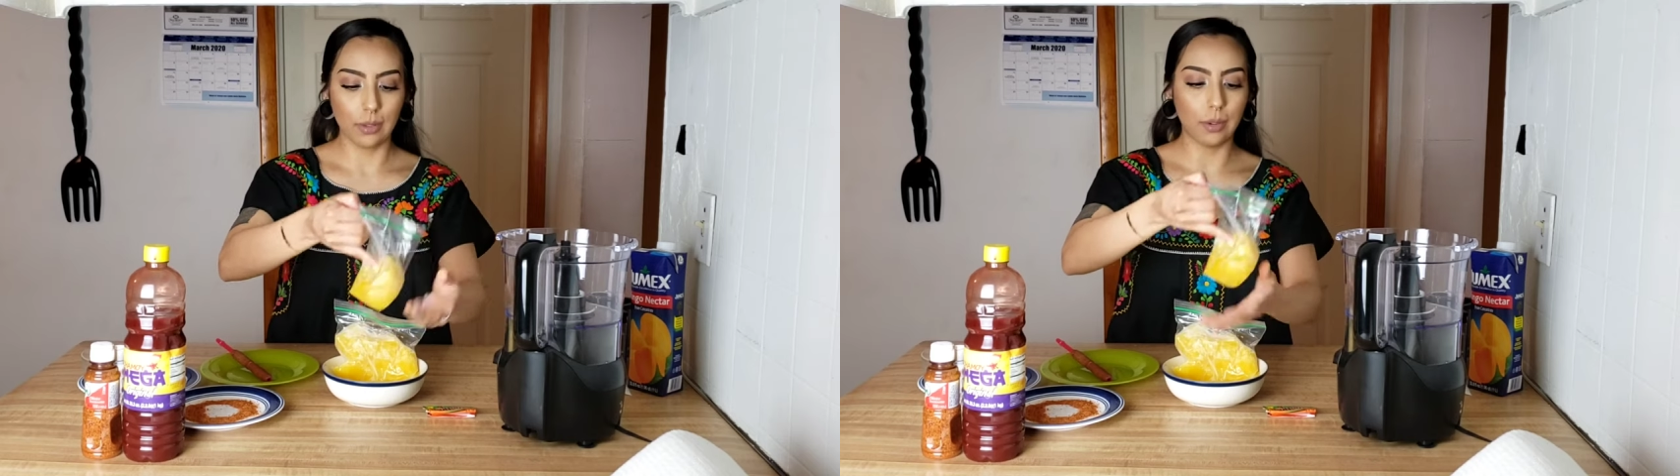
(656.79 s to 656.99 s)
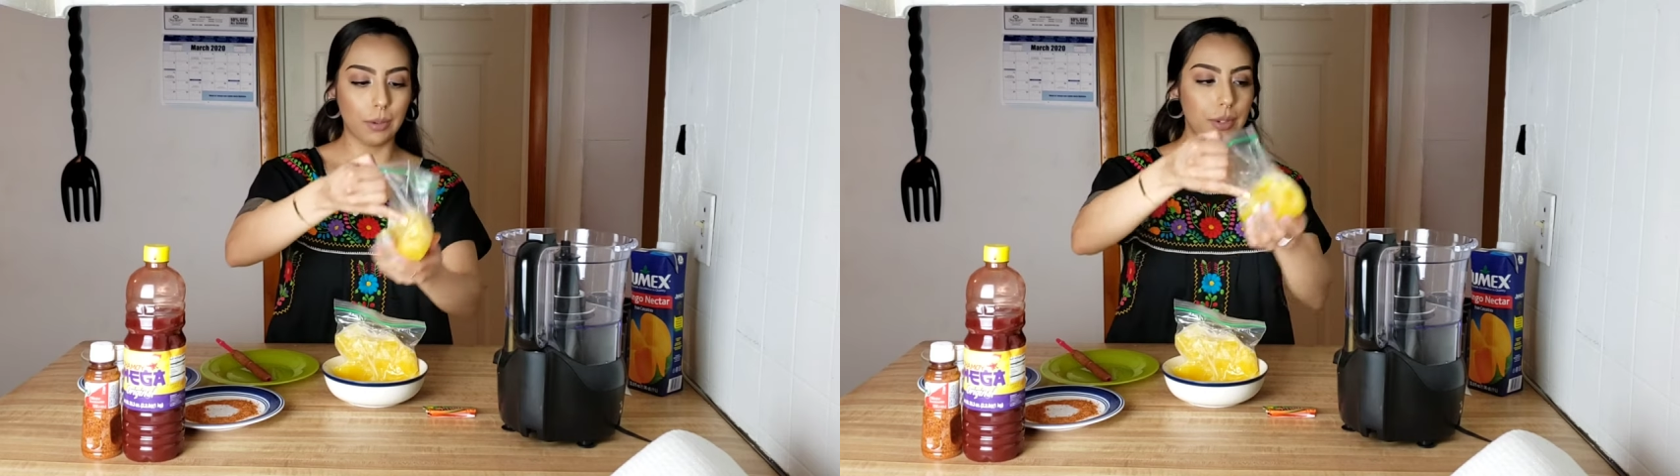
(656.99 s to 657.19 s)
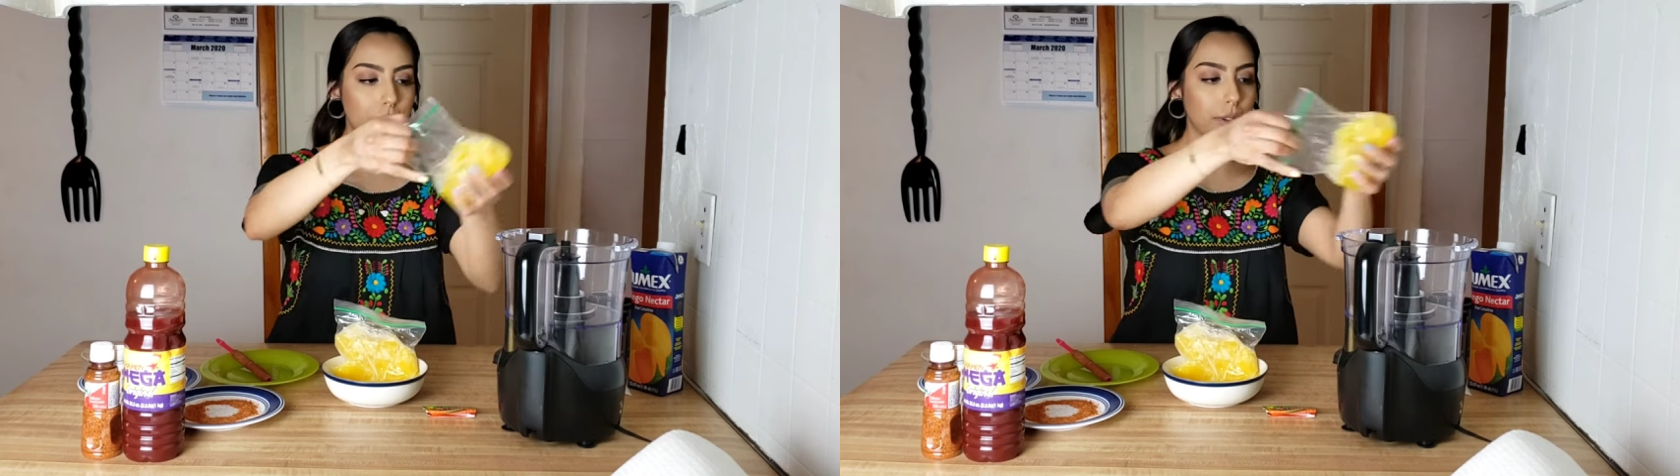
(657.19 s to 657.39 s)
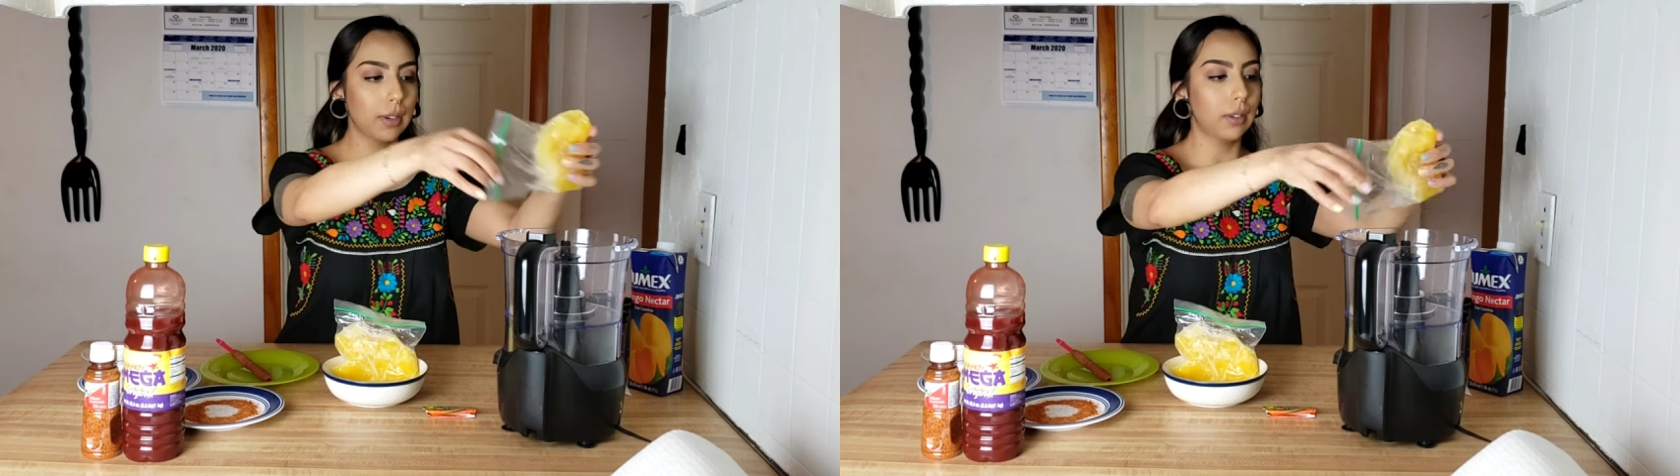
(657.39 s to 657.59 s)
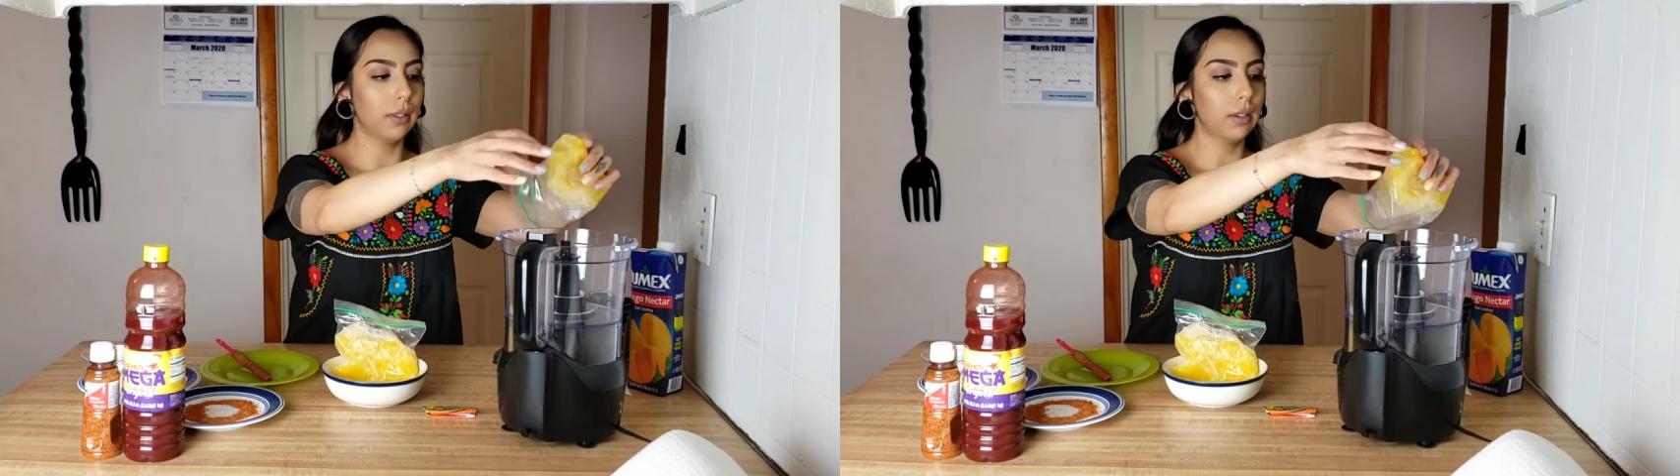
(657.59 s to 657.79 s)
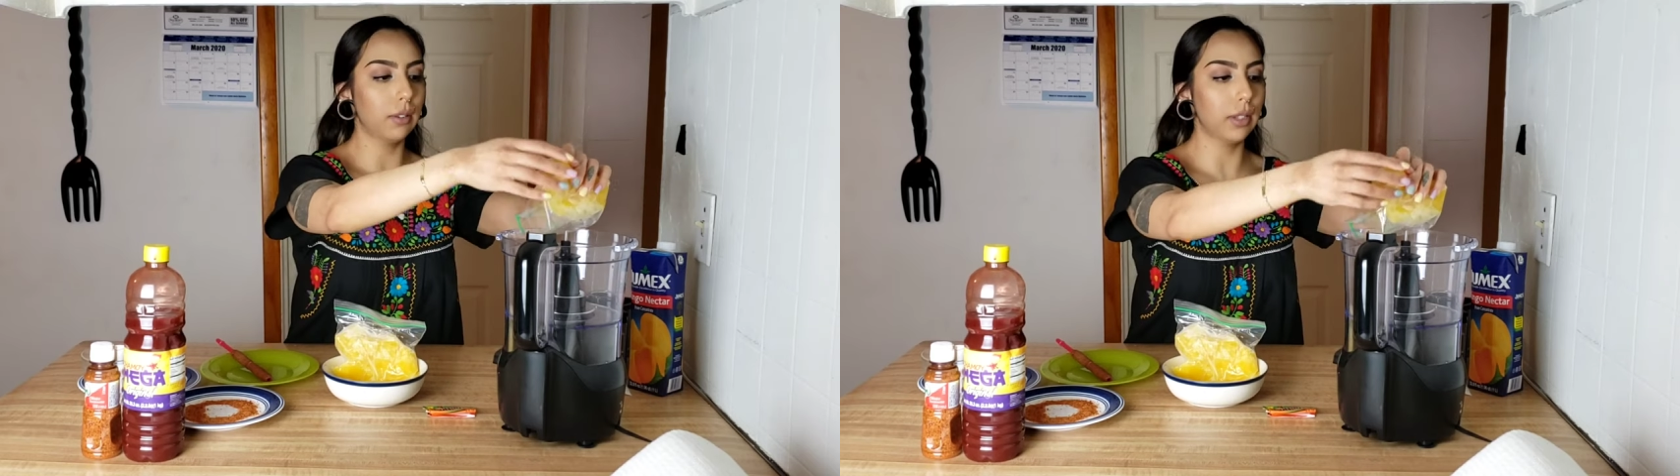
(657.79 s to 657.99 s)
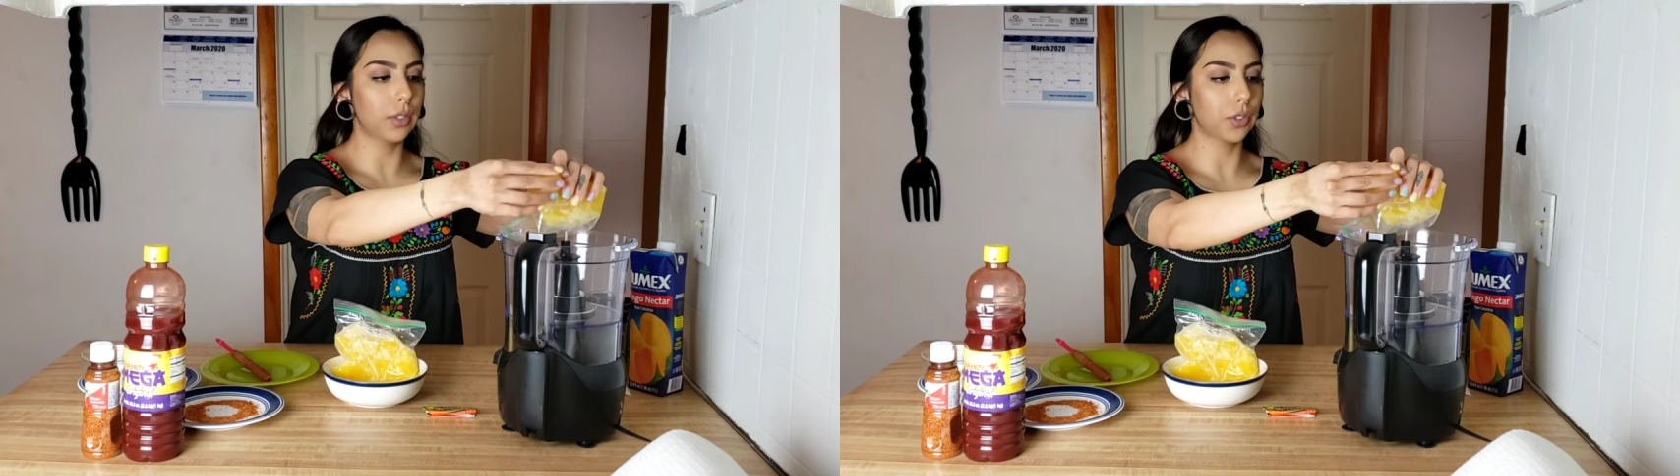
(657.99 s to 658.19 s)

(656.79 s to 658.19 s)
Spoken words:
So we're just gonna literally